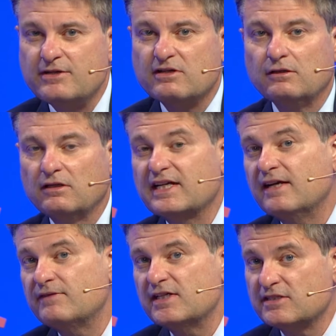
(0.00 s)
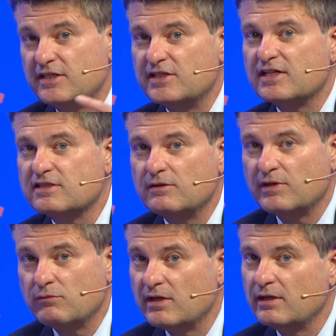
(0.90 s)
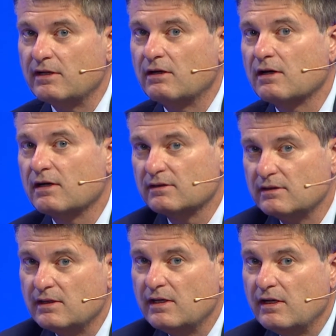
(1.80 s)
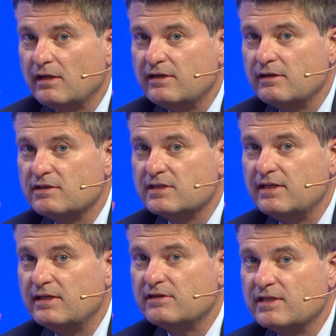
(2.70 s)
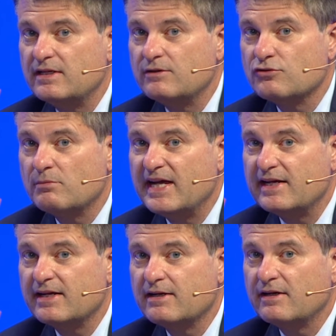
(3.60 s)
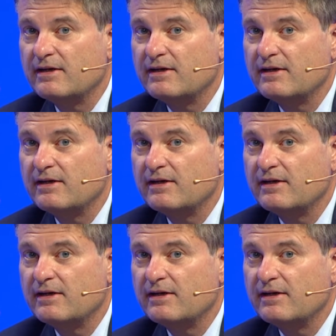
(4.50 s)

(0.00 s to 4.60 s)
that you can look at that suggests that we really are, you know, seeing dramatic